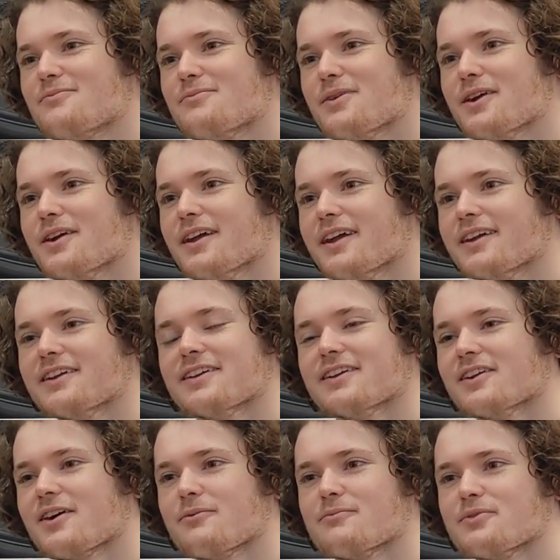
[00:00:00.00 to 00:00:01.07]
But it
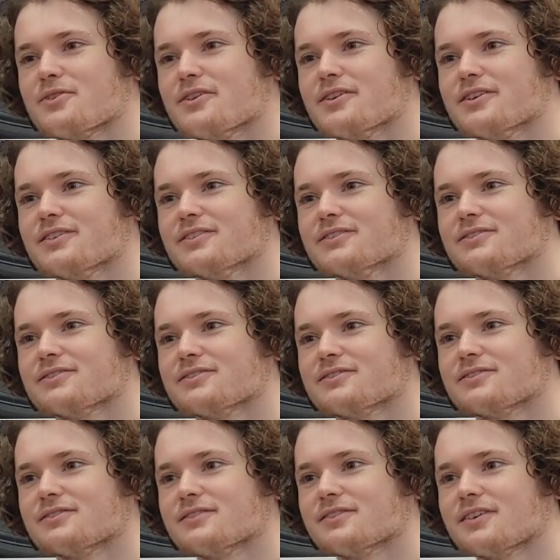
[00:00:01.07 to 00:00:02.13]
ended up being
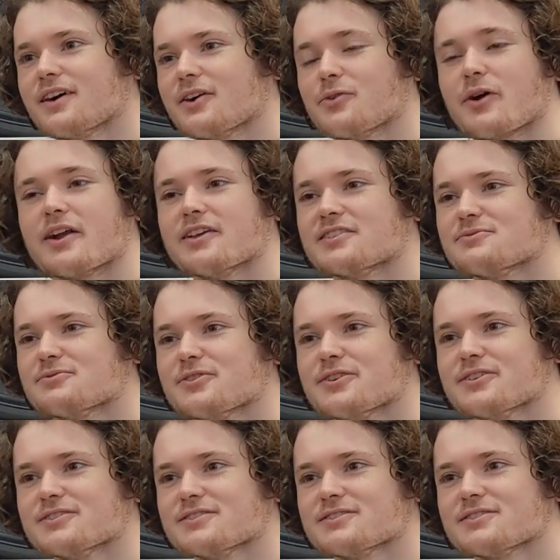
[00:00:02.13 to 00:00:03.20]
a great
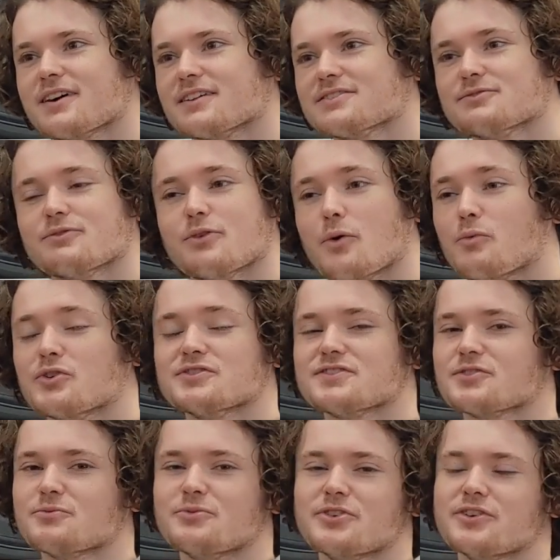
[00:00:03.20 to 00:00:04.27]
experience. I wouldn't
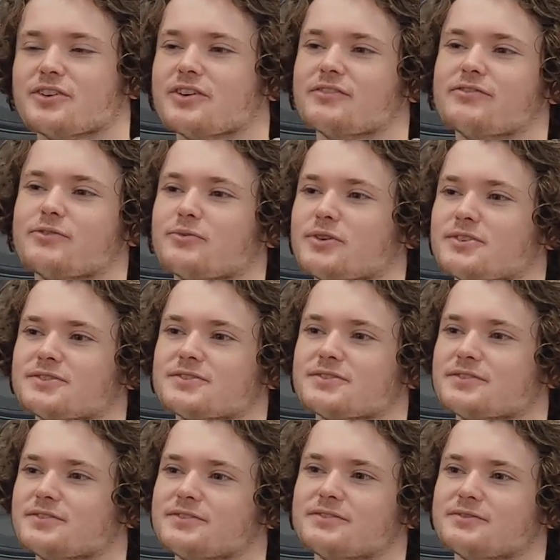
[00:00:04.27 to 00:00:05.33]
still be here if it
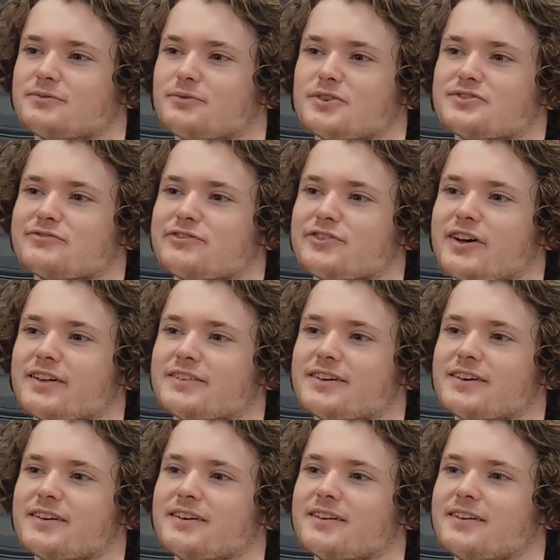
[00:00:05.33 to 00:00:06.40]
wasn't for that day.